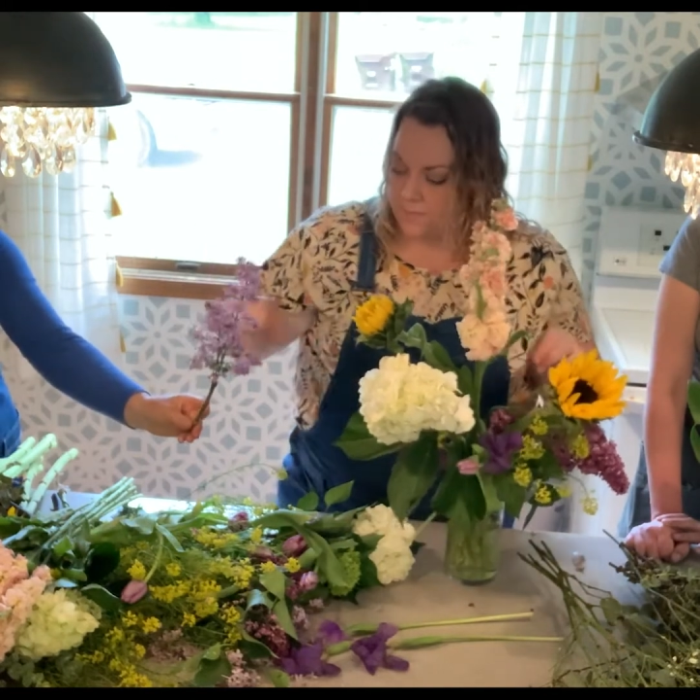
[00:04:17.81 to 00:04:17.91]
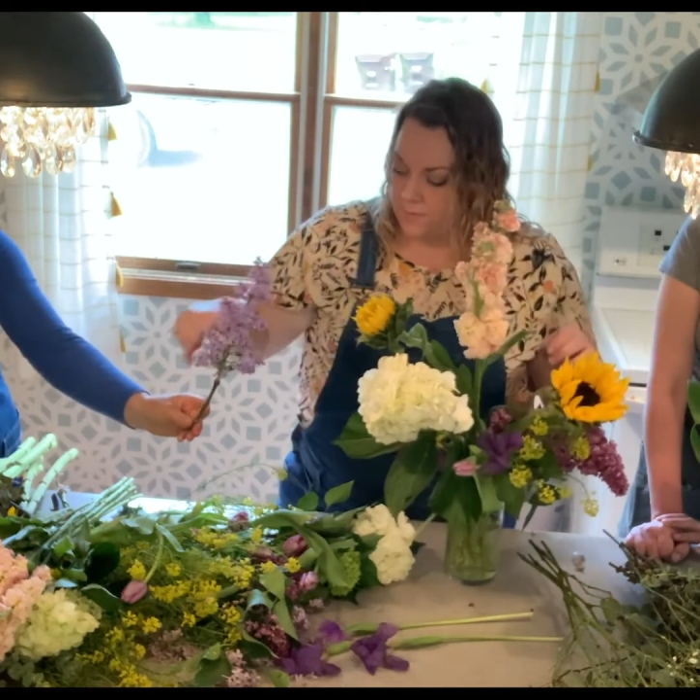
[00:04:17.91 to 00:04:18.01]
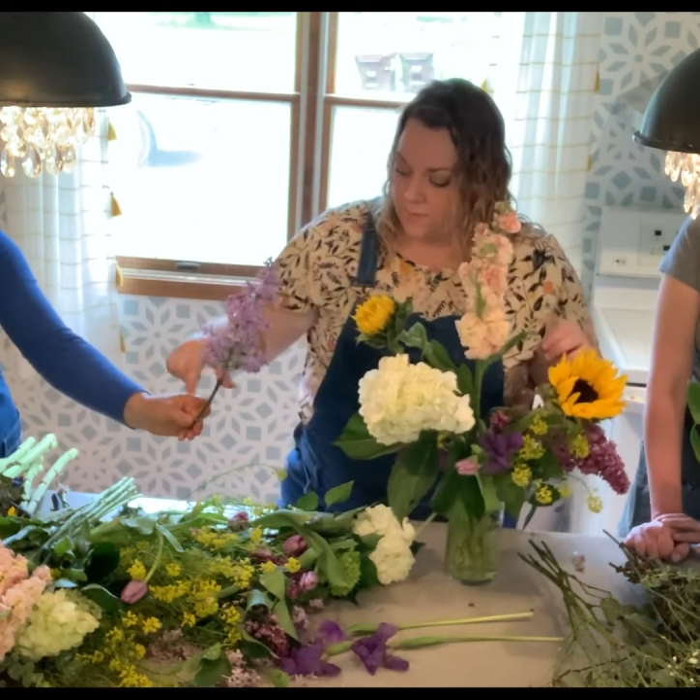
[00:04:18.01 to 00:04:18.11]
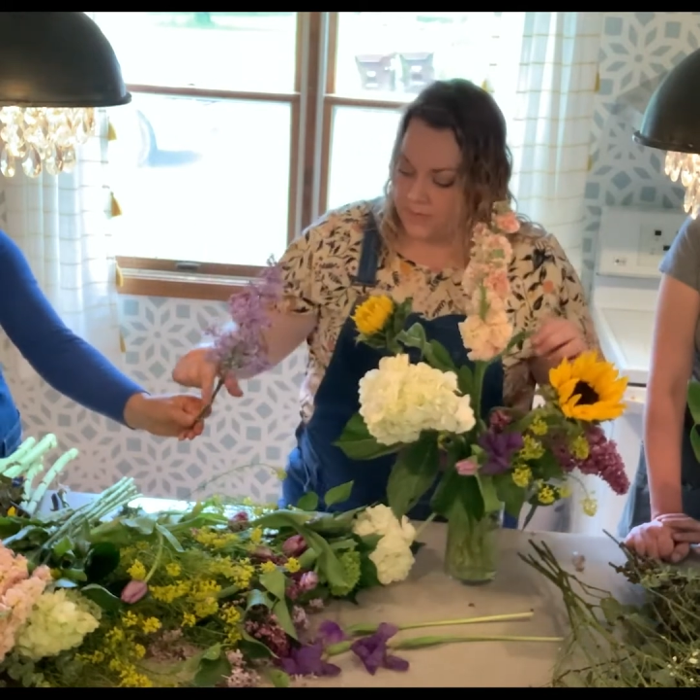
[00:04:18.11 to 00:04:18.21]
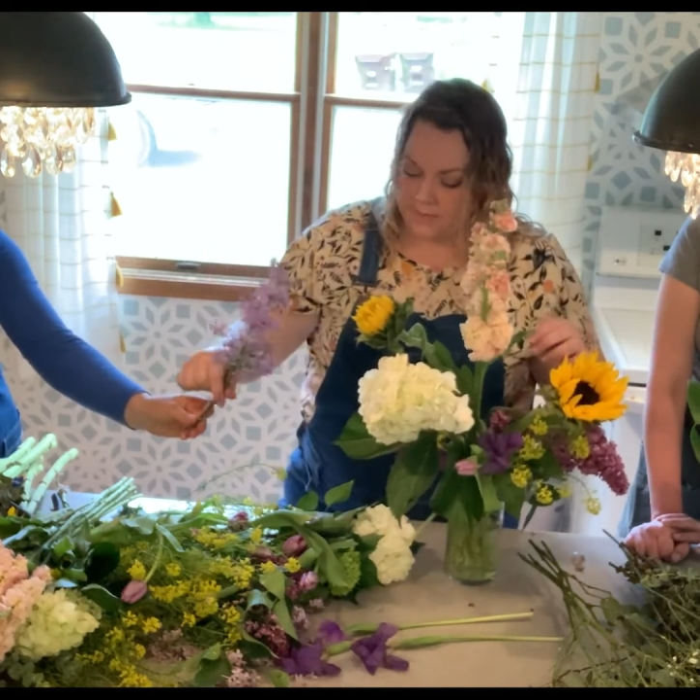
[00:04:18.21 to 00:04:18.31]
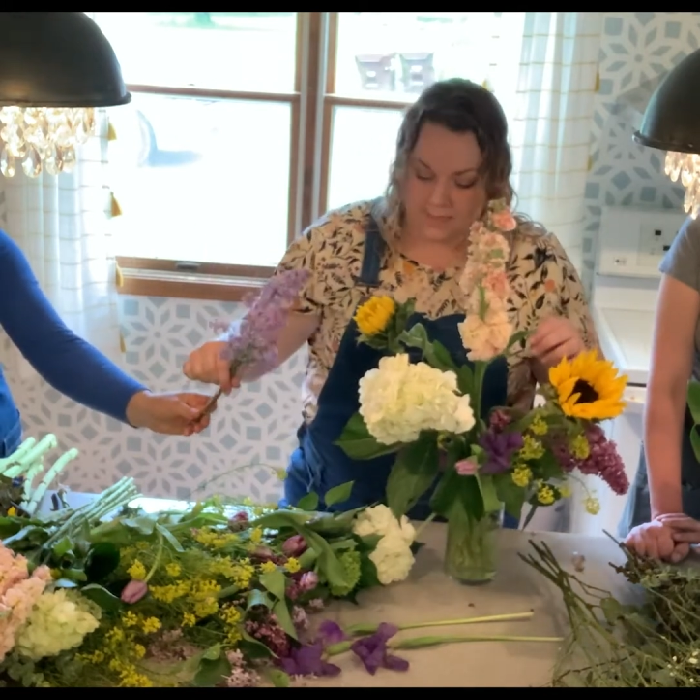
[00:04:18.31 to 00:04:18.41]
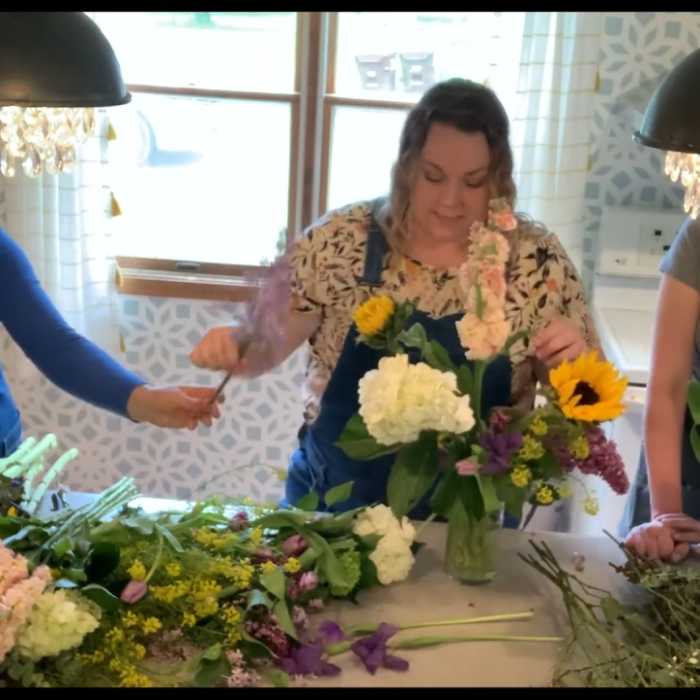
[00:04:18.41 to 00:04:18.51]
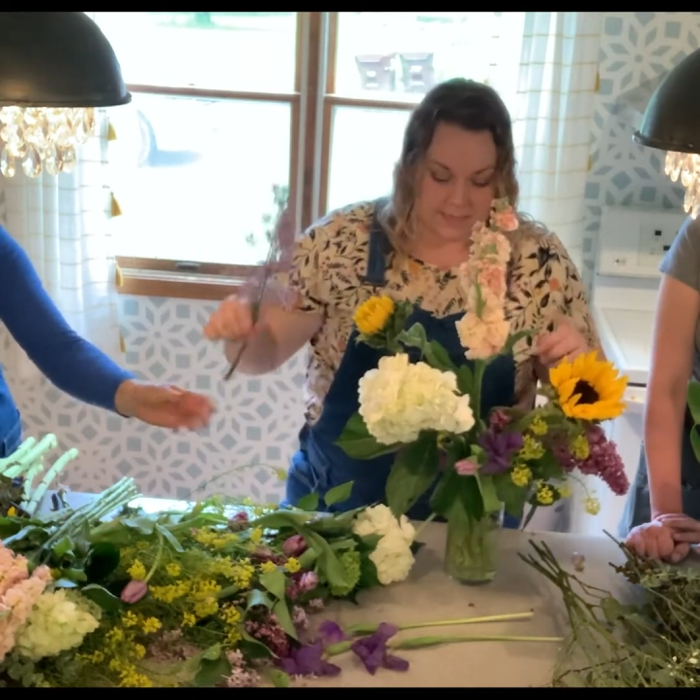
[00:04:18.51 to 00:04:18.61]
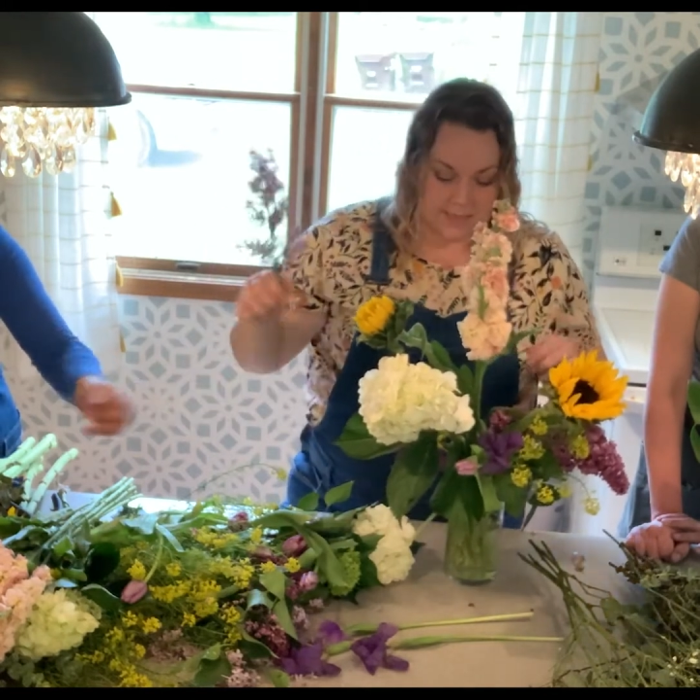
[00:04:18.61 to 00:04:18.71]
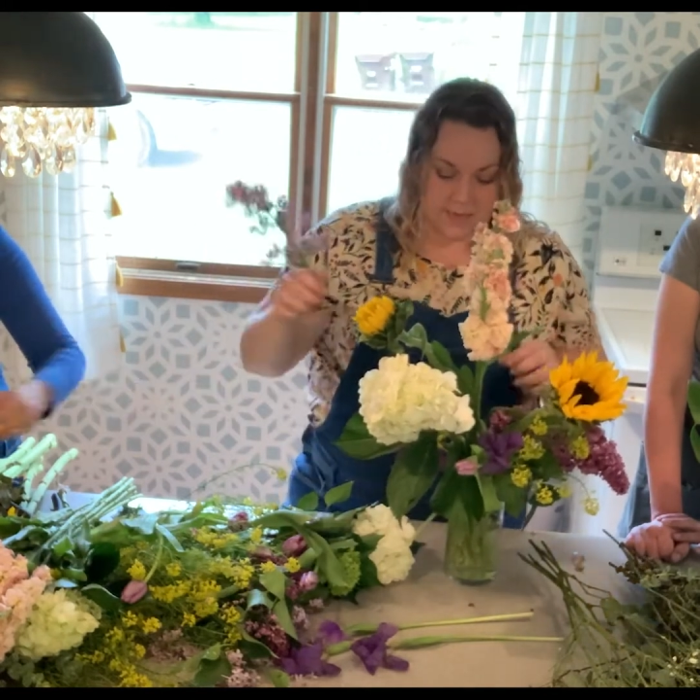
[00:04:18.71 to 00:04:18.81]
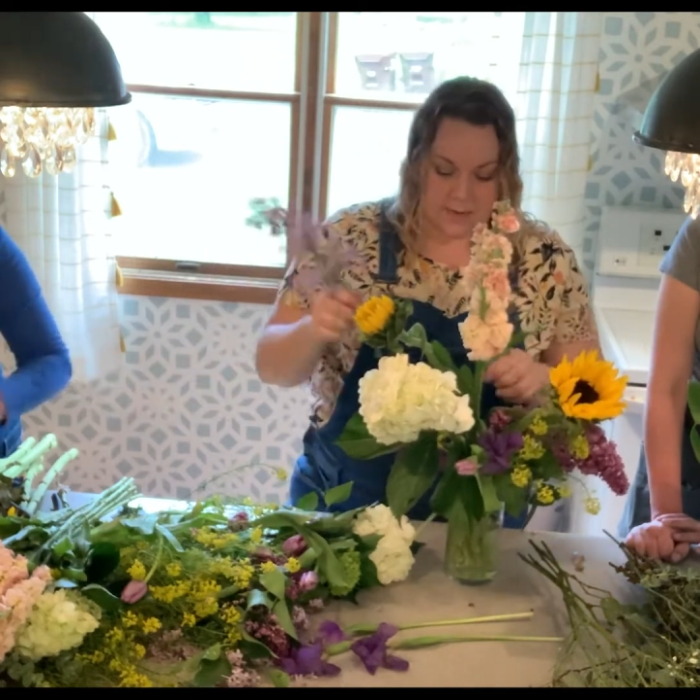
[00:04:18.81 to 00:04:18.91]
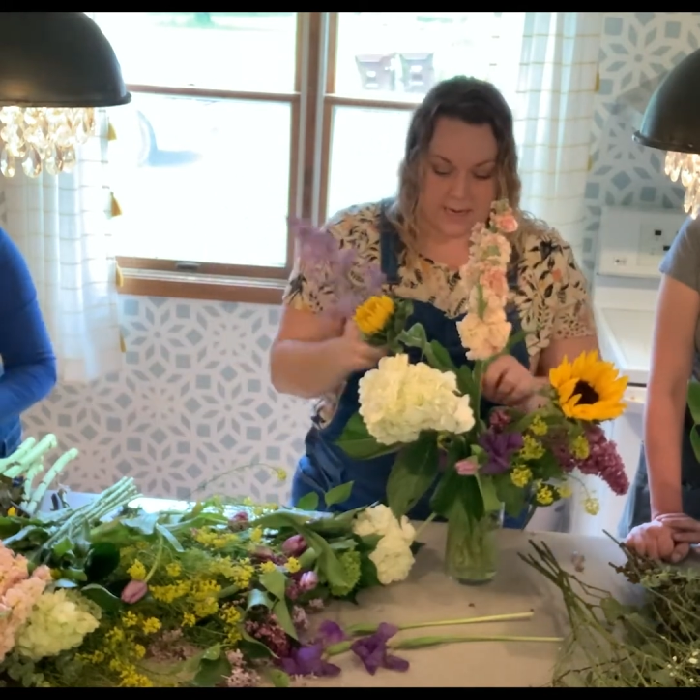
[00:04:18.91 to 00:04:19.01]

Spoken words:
of throwing things in here,